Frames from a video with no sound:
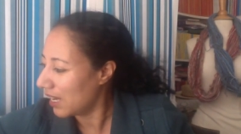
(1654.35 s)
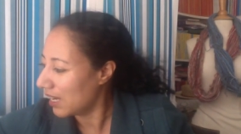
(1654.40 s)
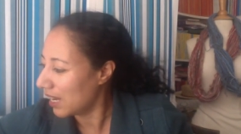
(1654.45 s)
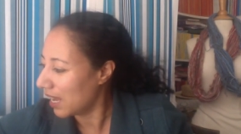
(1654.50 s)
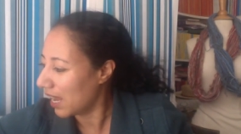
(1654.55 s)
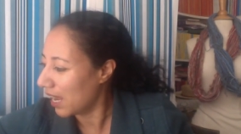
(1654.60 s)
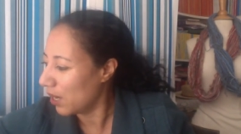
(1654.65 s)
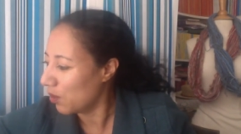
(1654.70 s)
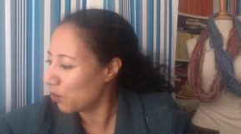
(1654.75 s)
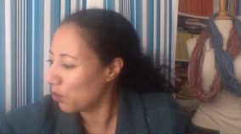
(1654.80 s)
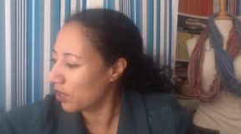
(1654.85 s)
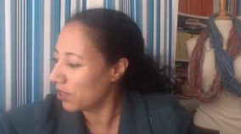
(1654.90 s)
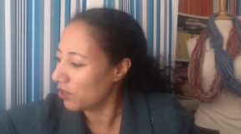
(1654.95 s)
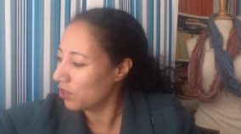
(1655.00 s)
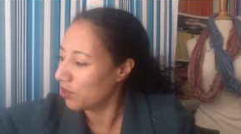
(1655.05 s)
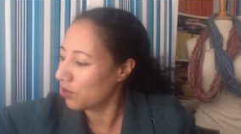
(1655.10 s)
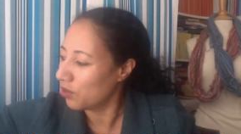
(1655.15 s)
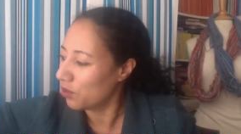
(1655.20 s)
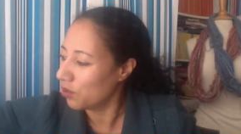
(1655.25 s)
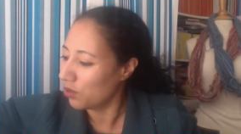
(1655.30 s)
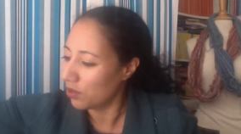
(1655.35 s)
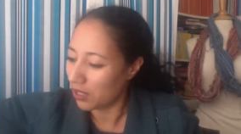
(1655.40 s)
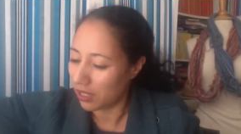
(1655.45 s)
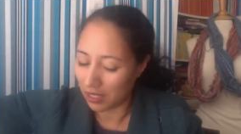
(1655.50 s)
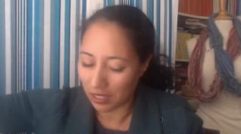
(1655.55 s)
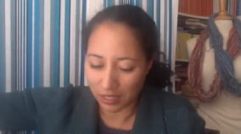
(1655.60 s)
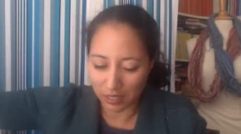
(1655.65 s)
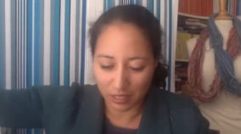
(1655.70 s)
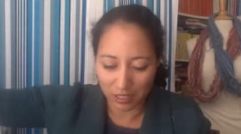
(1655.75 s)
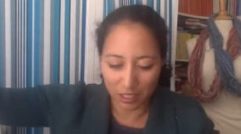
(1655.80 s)
I want to
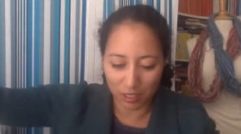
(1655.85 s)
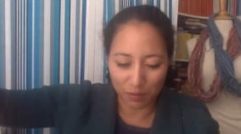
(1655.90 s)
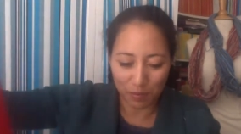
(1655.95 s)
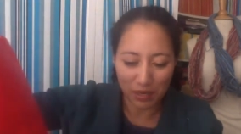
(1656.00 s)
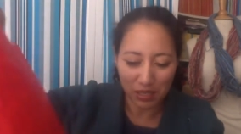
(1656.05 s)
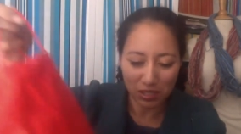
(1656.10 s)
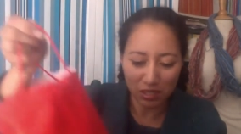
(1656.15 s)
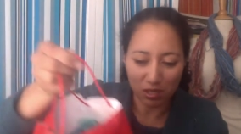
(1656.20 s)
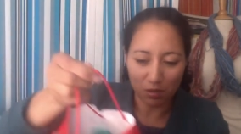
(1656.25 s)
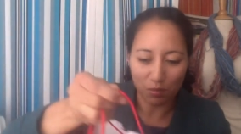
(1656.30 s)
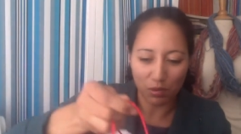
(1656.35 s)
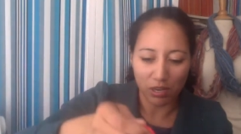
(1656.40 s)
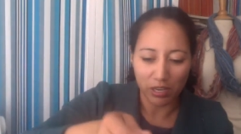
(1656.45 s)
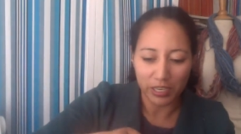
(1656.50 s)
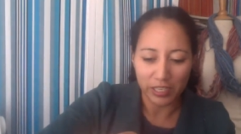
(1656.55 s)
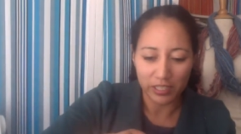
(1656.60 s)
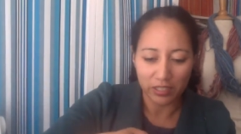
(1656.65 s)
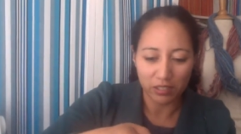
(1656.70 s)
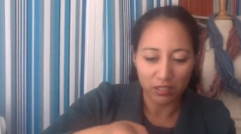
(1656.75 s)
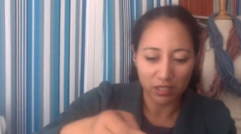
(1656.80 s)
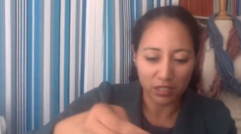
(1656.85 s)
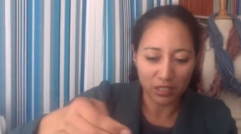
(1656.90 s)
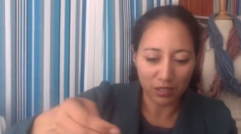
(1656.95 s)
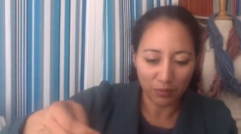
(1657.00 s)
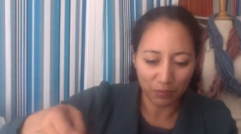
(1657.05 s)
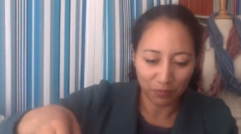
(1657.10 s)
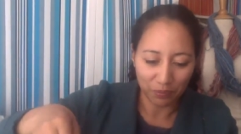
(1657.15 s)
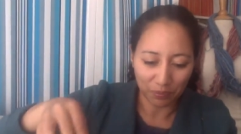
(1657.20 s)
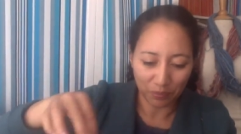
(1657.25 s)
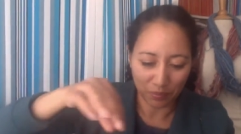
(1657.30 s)
spin some art yarn
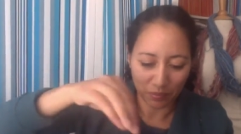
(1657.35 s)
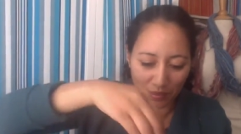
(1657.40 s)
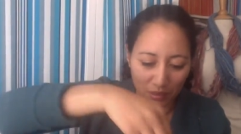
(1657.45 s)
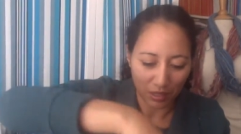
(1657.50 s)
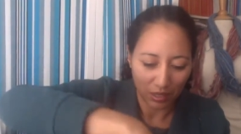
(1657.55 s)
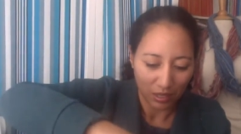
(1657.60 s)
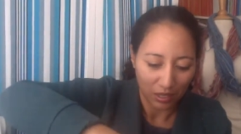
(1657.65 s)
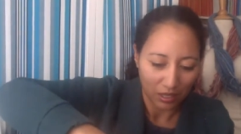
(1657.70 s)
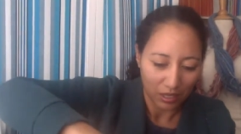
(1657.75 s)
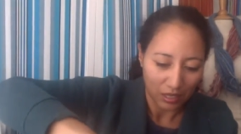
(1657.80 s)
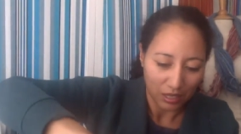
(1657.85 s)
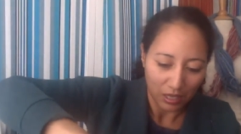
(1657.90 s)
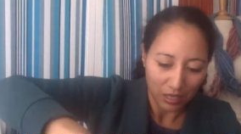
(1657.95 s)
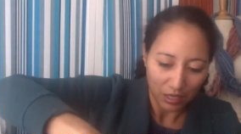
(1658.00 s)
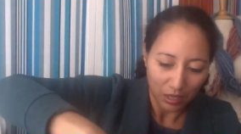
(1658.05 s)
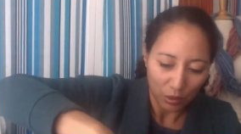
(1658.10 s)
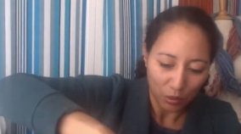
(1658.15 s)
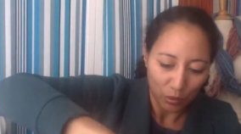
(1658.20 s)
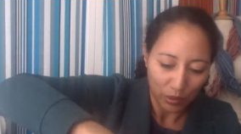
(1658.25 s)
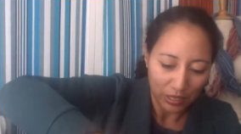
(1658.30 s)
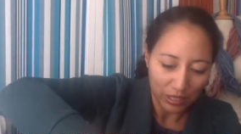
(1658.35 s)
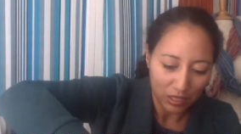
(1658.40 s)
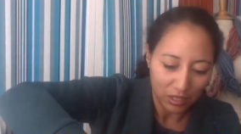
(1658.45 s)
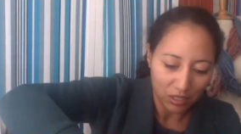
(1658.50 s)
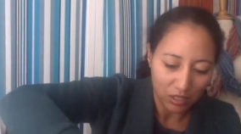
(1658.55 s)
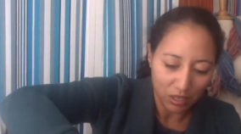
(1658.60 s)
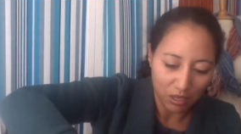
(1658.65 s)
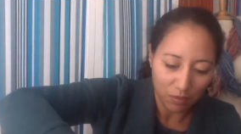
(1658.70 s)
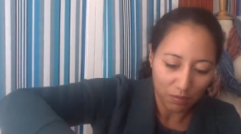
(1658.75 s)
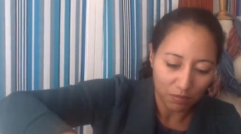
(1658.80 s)
with
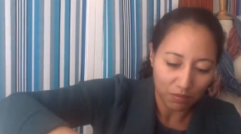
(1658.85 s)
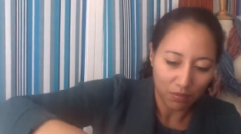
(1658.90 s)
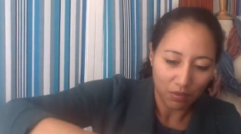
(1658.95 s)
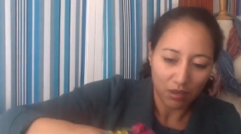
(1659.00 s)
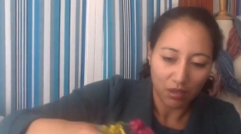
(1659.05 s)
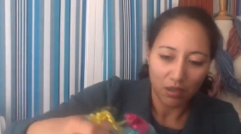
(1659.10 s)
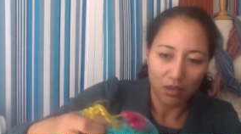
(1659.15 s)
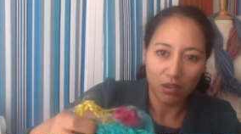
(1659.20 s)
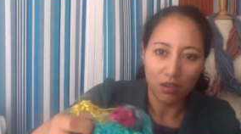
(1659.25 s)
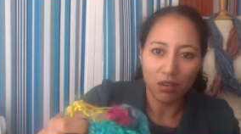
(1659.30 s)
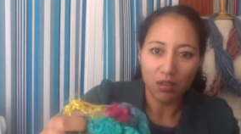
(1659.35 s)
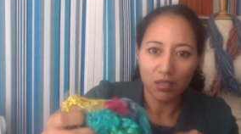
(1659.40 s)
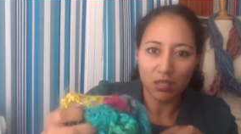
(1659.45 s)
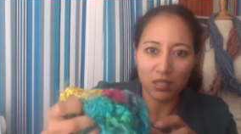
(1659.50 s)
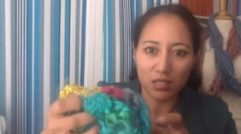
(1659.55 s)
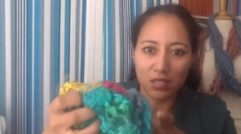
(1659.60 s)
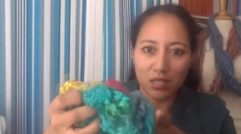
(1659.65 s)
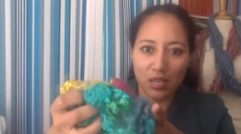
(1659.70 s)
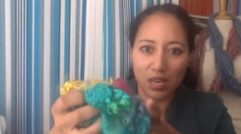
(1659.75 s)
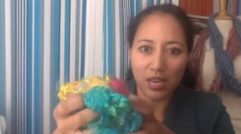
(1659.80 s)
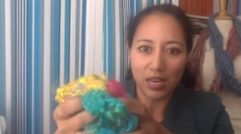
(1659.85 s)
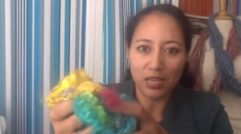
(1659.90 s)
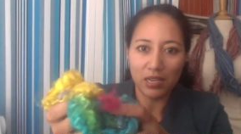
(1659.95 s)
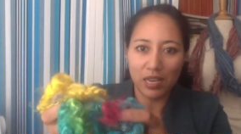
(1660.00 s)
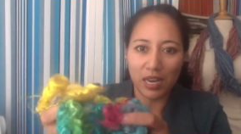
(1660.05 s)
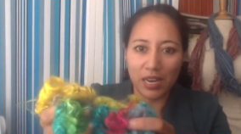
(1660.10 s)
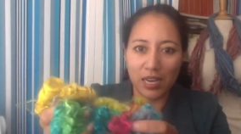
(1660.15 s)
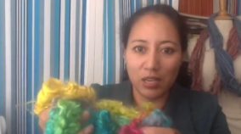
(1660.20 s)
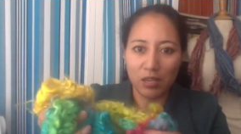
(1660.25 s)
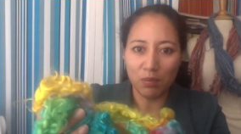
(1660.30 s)
some locks I
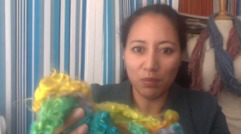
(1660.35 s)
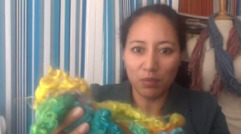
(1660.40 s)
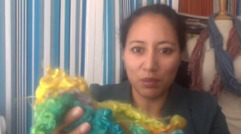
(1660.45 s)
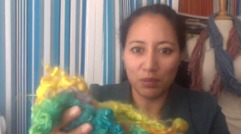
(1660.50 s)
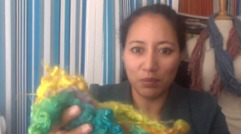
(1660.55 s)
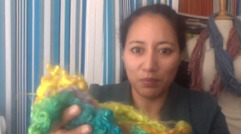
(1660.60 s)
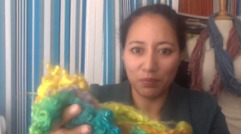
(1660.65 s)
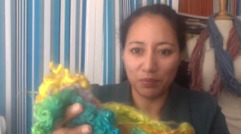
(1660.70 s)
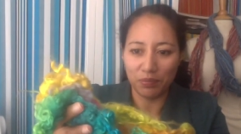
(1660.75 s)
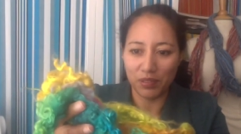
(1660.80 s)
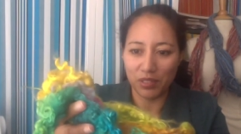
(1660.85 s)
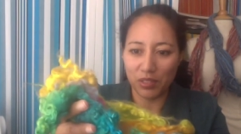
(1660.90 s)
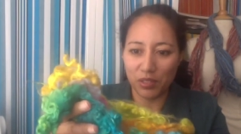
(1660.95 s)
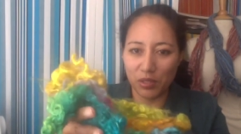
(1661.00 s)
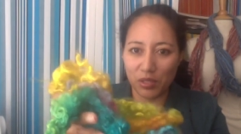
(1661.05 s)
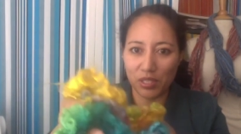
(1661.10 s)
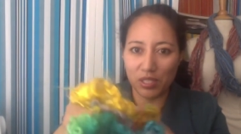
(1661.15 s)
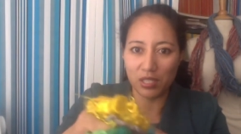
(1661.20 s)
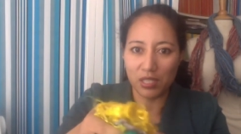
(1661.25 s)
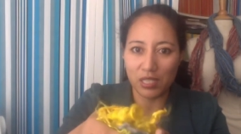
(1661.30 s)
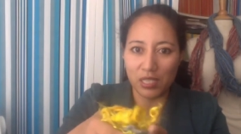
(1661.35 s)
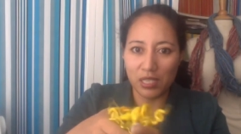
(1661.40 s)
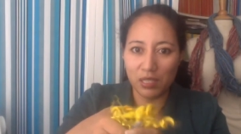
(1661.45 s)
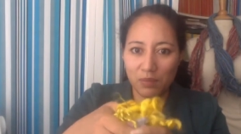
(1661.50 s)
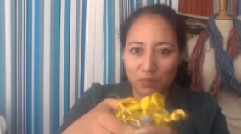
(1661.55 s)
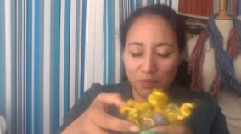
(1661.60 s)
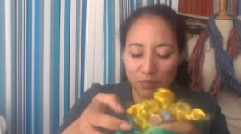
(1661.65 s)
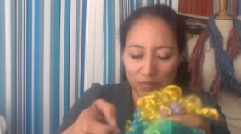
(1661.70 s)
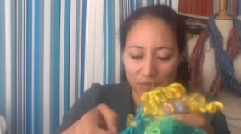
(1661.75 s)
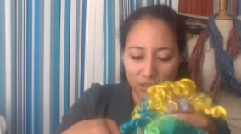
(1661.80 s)
dyed up, as you can see.
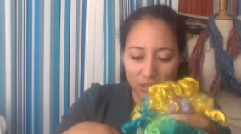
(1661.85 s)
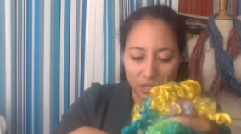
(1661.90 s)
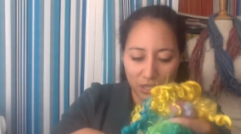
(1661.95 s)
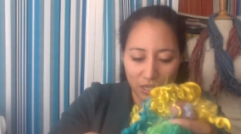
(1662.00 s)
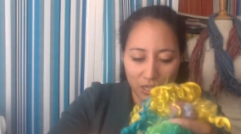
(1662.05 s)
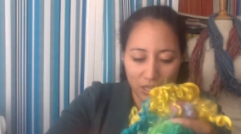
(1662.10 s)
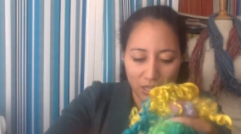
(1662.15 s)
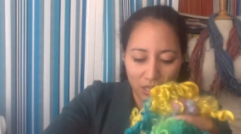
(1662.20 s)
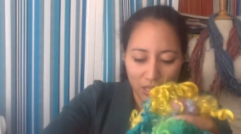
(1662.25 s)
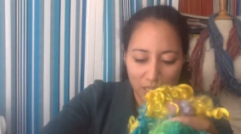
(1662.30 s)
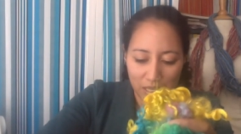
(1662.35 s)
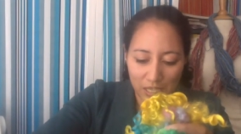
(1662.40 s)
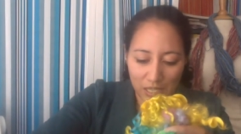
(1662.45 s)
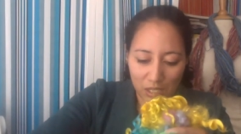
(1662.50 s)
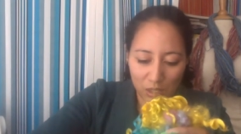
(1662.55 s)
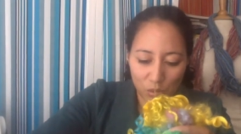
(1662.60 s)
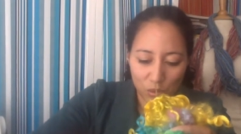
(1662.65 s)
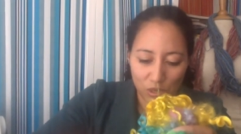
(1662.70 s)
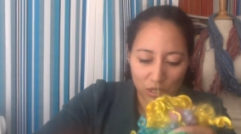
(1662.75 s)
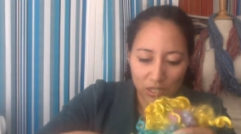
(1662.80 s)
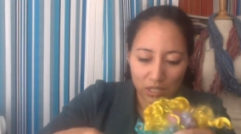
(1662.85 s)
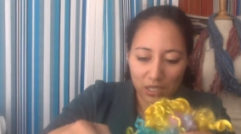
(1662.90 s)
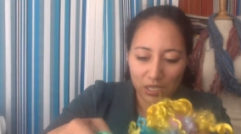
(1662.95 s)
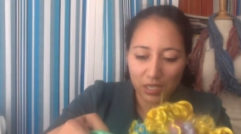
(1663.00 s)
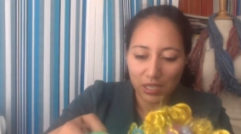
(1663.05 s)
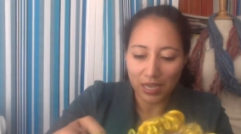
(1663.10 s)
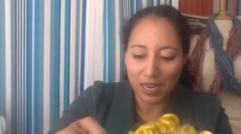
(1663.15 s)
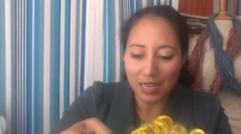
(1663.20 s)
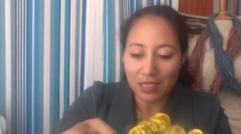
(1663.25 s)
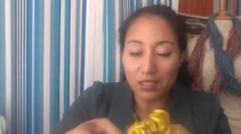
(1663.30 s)
This was
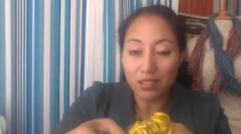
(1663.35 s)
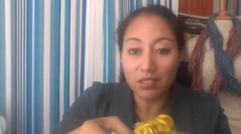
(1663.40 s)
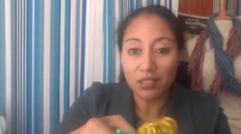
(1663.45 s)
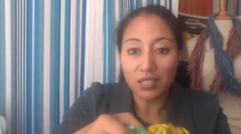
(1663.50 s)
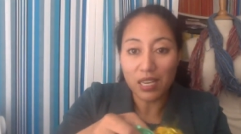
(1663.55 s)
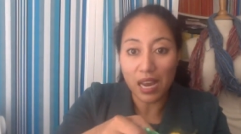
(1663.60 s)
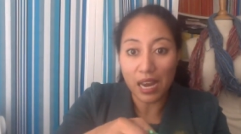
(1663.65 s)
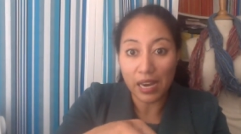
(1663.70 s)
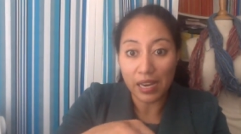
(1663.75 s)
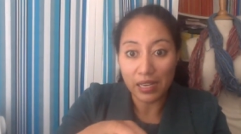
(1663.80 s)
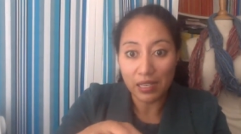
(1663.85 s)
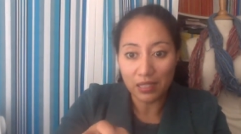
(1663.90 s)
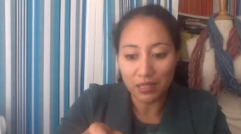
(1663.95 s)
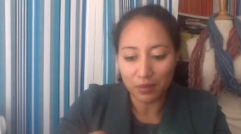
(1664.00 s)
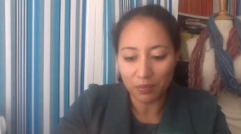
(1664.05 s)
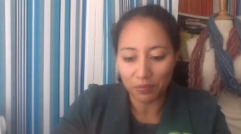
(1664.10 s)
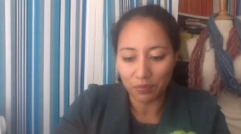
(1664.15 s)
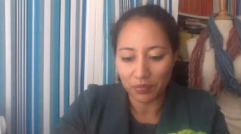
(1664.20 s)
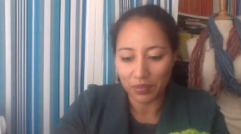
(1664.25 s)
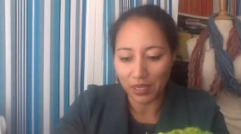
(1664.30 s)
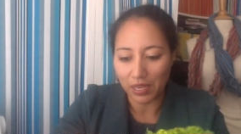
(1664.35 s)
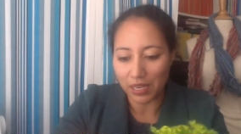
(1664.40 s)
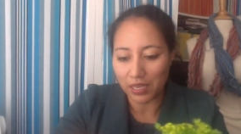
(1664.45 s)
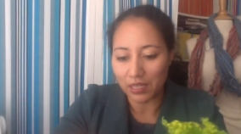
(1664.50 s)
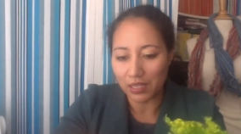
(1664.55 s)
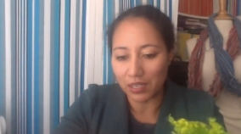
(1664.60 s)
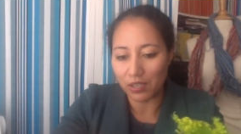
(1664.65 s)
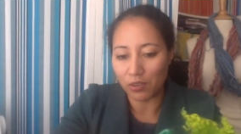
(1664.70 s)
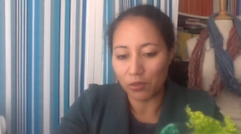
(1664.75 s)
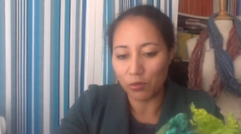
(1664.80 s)
kettle dyed in
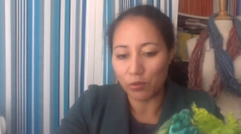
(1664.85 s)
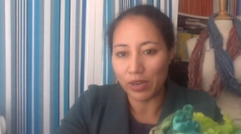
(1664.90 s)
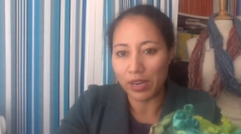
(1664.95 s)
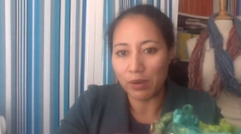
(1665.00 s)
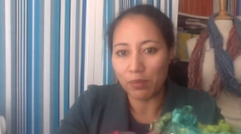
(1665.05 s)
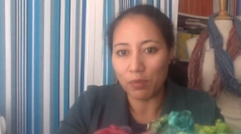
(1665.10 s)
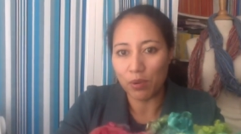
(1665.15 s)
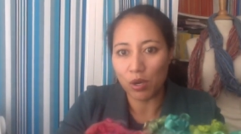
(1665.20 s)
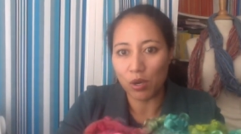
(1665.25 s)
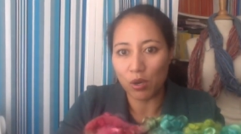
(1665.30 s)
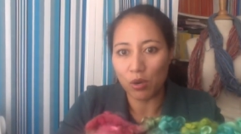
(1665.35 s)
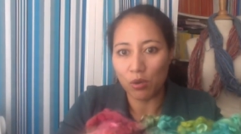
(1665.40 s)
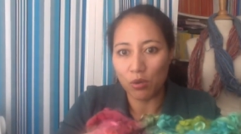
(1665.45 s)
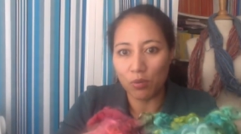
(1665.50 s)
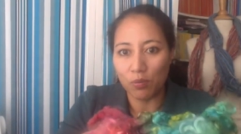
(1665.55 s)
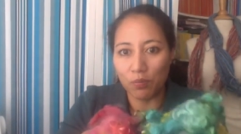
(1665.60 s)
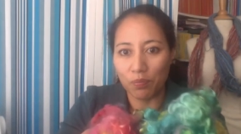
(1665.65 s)
a rainbow